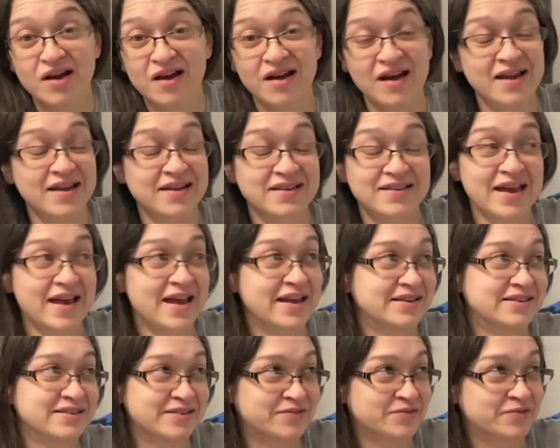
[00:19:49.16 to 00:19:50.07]
I
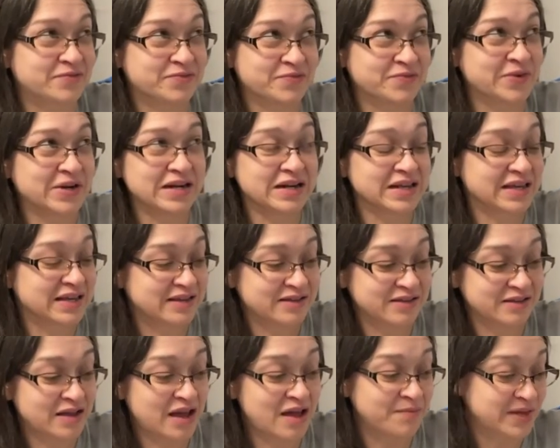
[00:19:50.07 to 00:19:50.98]
can't really,
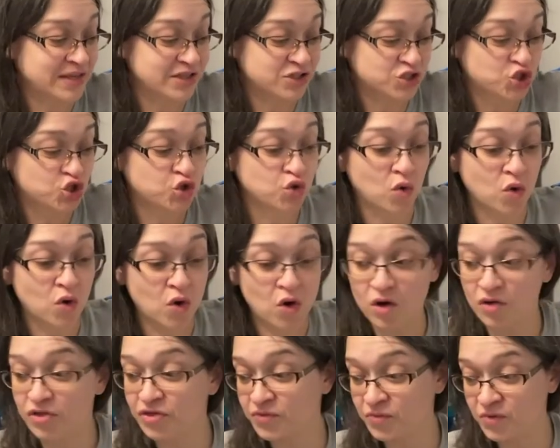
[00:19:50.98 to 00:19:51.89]
I mean, to
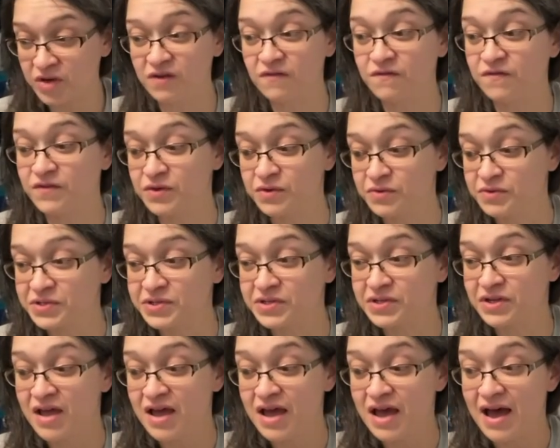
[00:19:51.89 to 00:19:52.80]
all three of you,
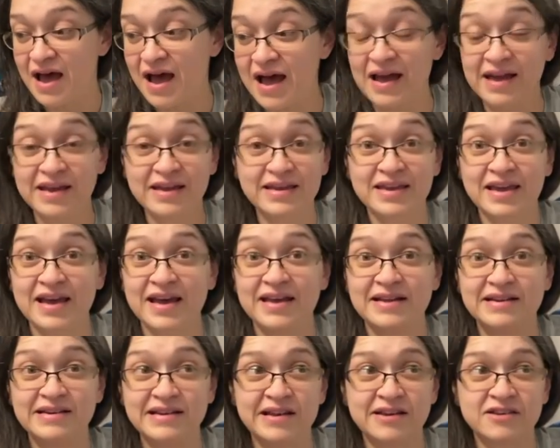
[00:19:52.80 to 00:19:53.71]
I
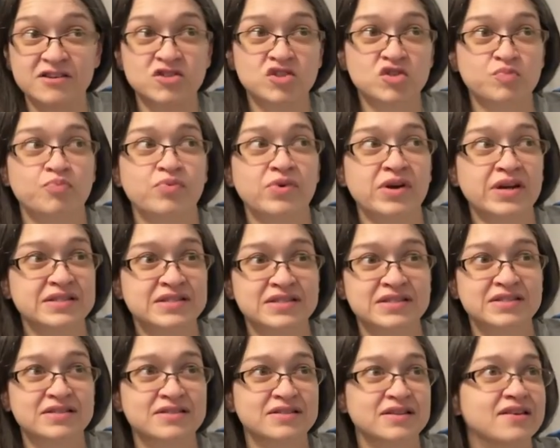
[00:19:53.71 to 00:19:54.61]
can't
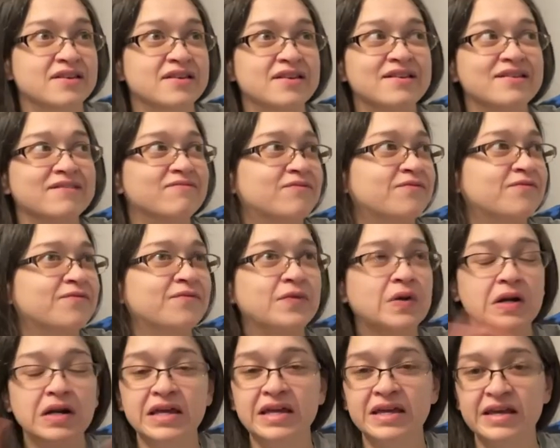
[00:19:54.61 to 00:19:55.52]
express
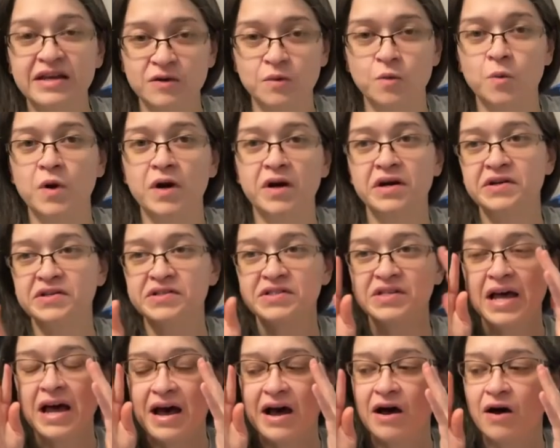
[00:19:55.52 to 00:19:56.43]
fully in words
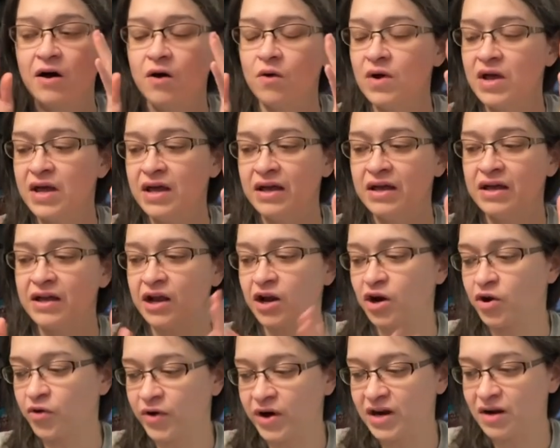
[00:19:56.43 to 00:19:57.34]
how
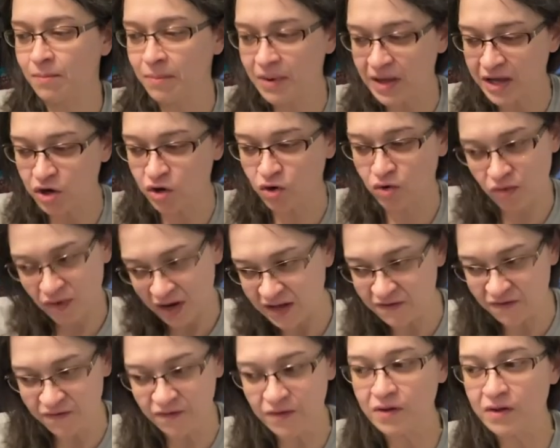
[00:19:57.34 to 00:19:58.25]
incredibly
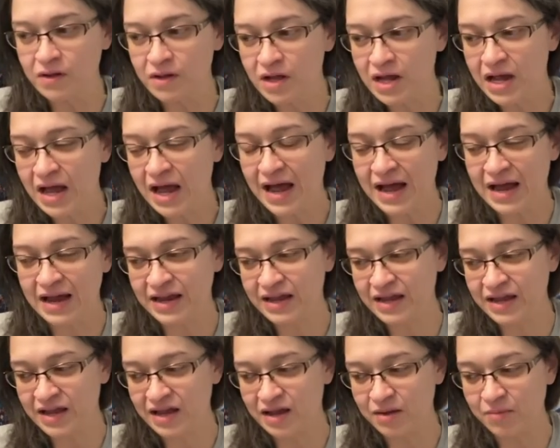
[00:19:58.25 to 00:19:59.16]
grateful I
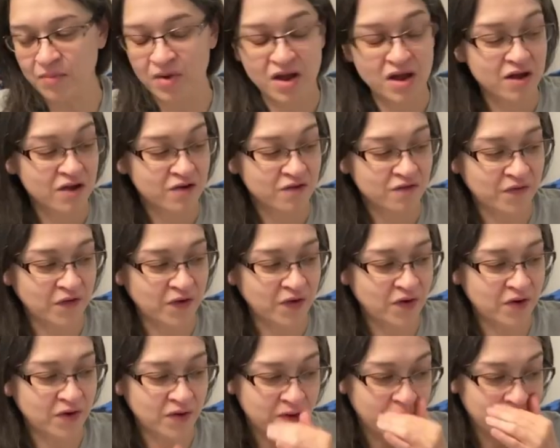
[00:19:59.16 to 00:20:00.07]
am
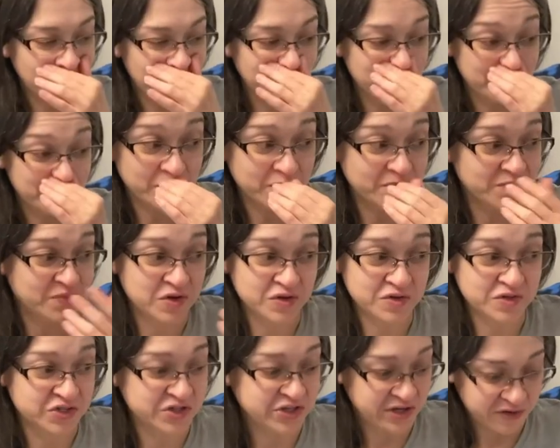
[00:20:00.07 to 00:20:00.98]
for
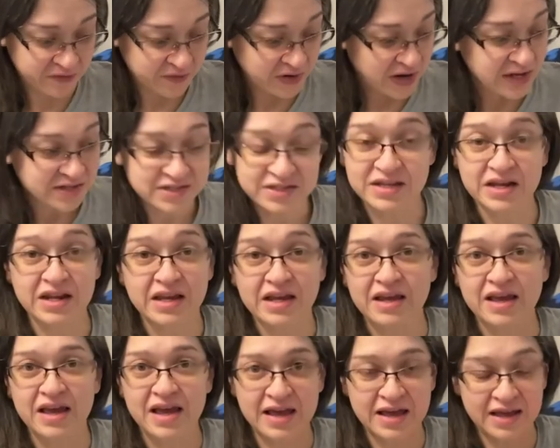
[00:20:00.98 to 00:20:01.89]
your
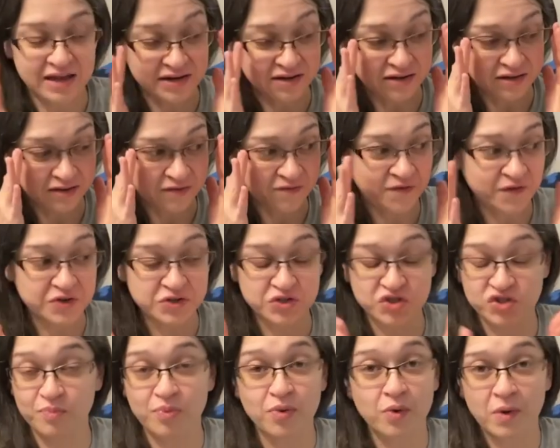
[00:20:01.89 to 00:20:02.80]
generosity and for
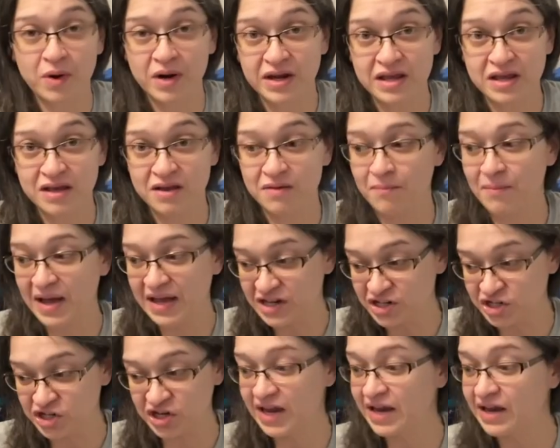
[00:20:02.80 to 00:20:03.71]
supporting my
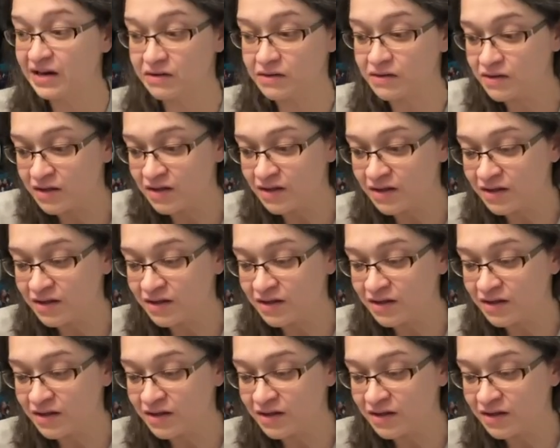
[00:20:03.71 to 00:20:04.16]
channel.